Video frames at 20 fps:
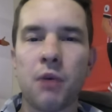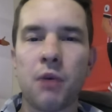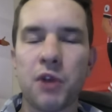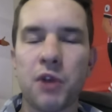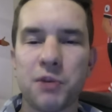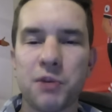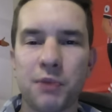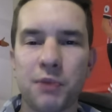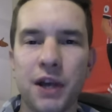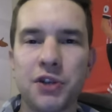below,
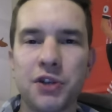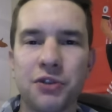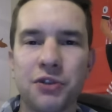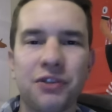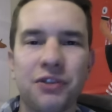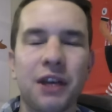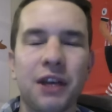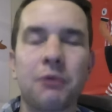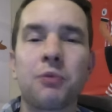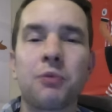which players
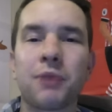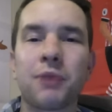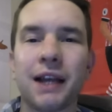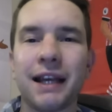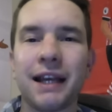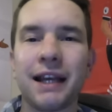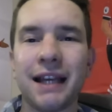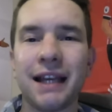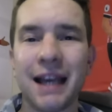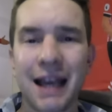you think will
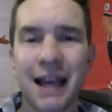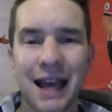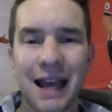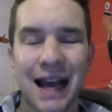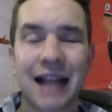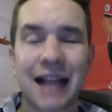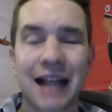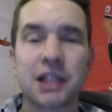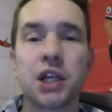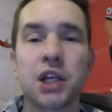play
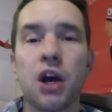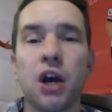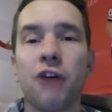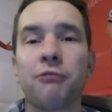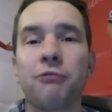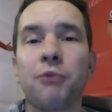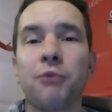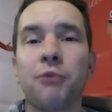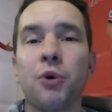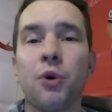at
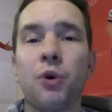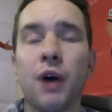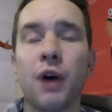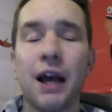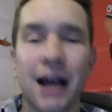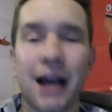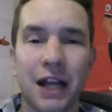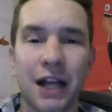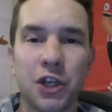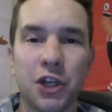Turf Moor,
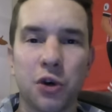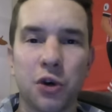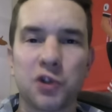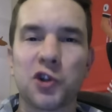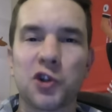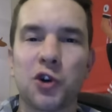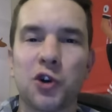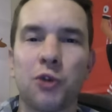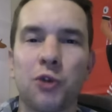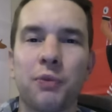and your
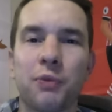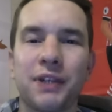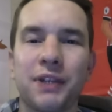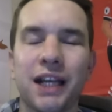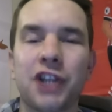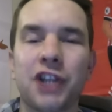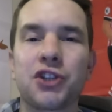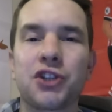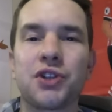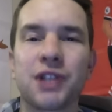score
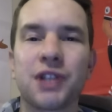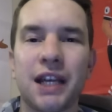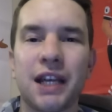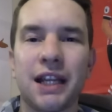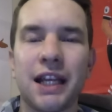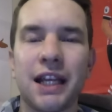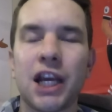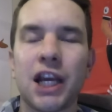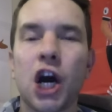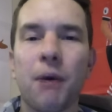predictions
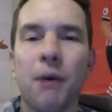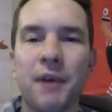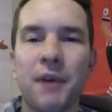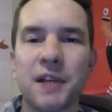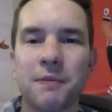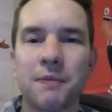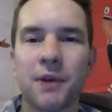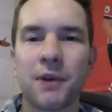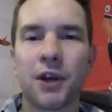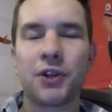in the
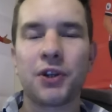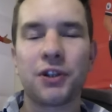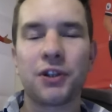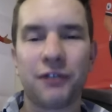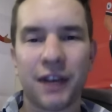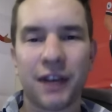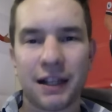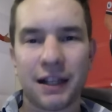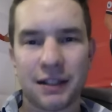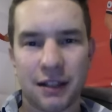comments below.
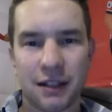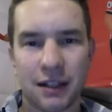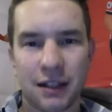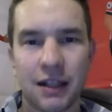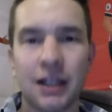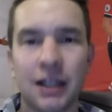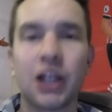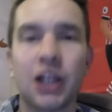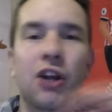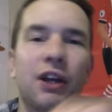Don't forget
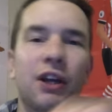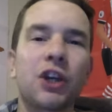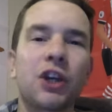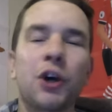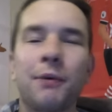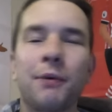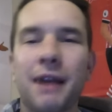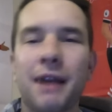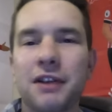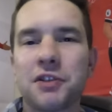to like,
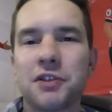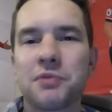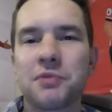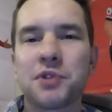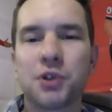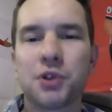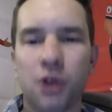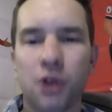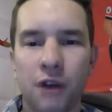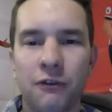comment and
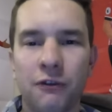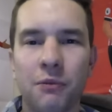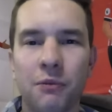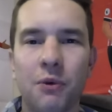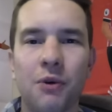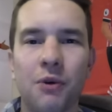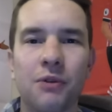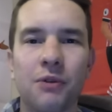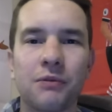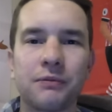subscribe for
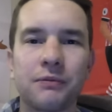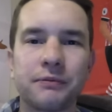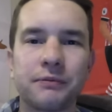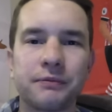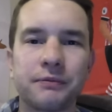more.